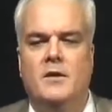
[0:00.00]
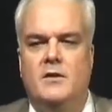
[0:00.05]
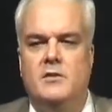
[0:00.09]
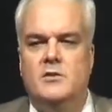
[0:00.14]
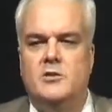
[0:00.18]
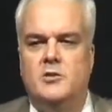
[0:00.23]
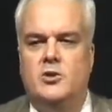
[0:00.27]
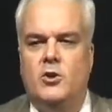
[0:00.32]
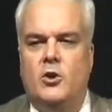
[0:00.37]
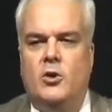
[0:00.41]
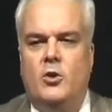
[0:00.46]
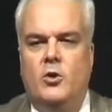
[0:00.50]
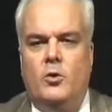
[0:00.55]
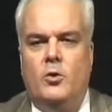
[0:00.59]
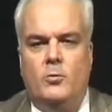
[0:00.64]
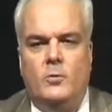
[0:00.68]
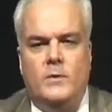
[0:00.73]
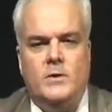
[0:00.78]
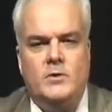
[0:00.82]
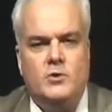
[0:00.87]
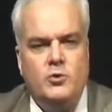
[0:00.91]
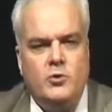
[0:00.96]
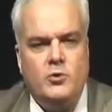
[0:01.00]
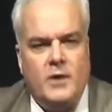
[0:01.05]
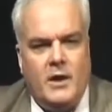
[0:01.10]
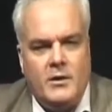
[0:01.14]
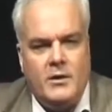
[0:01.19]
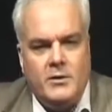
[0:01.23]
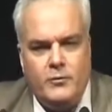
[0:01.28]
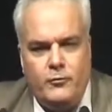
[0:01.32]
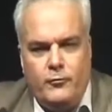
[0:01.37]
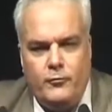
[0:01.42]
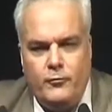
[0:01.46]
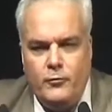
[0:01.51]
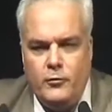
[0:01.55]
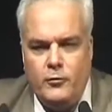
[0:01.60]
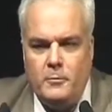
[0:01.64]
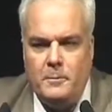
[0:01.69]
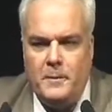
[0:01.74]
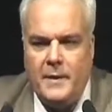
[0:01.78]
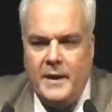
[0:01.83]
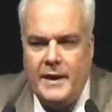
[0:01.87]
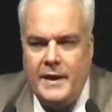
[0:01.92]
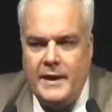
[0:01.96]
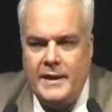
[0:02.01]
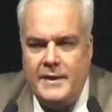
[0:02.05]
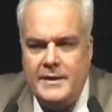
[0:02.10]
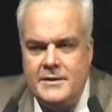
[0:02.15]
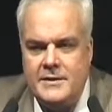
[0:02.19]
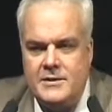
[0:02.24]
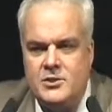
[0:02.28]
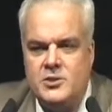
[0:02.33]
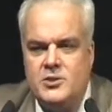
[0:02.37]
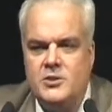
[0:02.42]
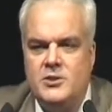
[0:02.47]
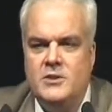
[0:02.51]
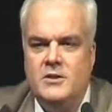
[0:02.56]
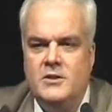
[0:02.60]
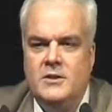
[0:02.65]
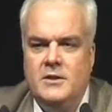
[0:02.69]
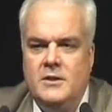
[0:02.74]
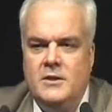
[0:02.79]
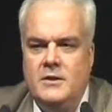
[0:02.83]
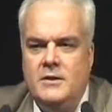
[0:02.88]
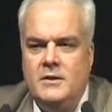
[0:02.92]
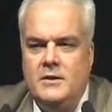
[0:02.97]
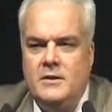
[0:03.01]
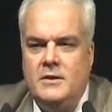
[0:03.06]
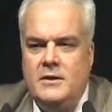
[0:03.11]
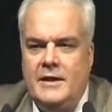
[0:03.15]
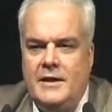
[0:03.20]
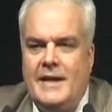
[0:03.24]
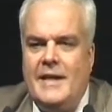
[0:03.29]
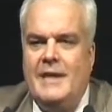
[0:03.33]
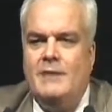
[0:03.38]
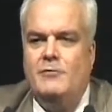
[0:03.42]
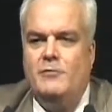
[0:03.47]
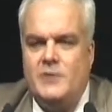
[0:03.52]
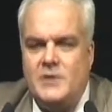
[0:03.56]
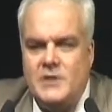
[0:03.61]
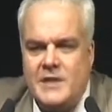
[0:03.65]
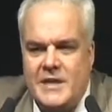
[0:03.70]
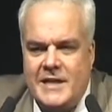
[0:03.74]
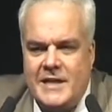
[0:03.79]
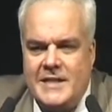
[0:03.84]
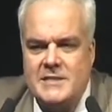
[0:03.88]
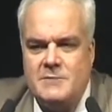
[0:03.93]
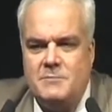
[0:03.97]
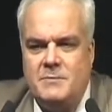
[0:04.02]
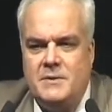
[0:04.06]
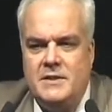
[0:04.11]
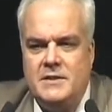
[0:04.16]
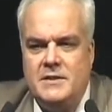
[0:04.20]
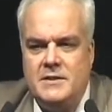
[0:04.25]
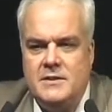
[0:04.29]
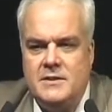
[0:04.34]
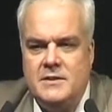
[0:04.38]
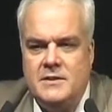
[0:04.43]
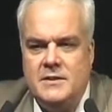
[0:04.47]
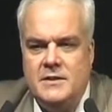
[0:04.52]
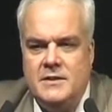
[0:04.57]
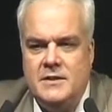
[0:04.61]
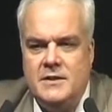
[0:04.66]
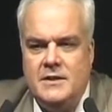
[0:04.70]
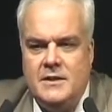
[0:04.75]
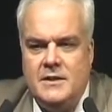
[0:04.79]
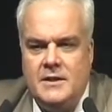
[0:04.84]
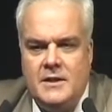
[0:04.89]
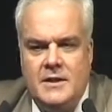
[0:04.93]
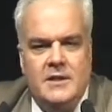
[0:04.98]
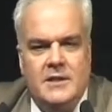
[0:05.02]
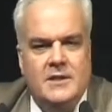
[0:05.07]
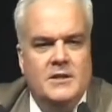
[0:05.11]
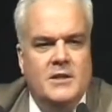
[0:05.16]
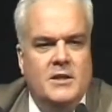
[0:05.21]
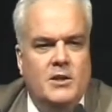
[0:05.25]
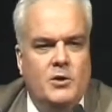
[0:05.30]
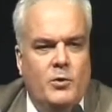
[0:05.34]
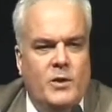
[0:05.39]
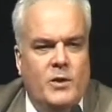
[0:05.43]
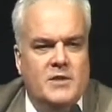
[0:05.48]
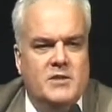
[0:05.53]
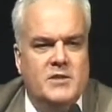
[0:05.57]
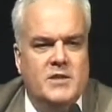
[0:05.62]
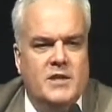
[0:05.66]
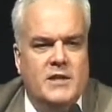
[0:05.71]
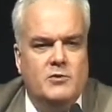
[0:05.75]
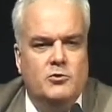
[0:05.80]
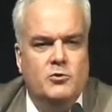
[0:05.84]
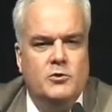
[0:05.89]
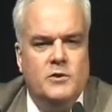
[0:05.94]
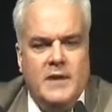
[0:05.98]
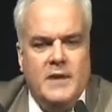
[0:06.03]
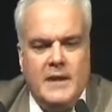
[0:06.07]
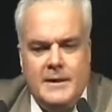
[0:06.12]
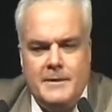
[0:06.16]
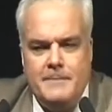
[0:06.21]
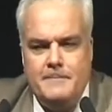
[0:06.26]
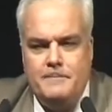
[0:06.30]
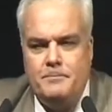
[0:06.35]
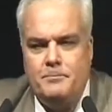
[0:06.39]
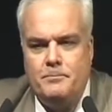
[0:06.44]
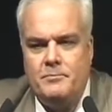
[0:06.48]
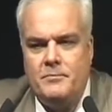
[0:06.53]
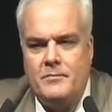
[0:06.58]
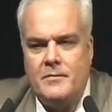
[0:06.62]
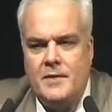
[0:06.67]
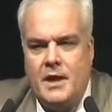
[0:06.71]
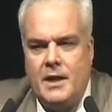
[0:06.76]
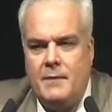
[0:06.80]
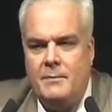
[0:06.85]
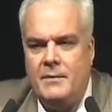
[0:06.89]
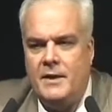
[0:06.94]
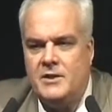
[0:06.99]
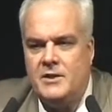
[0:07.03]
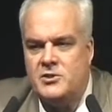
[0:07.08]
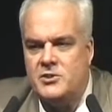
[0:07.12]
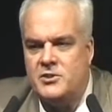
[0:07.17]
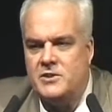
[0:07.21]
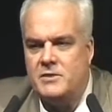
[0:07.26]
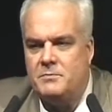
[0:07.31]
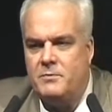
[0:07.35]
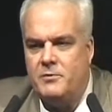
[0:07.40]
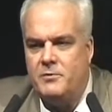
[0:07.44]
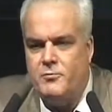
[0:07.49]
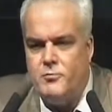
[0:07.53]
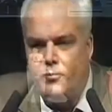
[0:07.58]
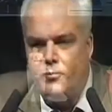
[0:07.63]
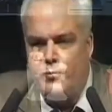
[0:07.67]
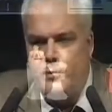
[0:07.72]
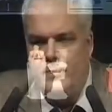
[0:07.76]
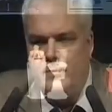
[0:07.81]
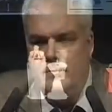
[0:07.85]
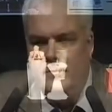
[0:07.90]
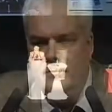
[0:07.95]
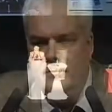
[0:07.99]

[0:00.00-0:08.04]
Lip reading: So we took out a full-page advertisement in USA Today. I mentioned it before.